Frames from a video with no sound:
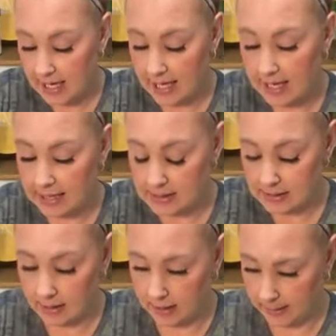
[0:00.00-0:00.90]

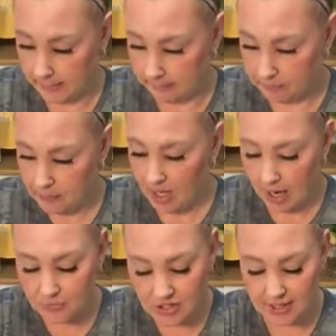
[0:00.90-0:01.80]
And
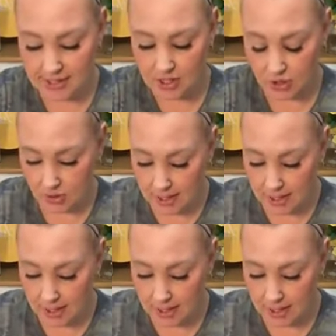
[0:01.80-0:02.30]
I'm just gonna tell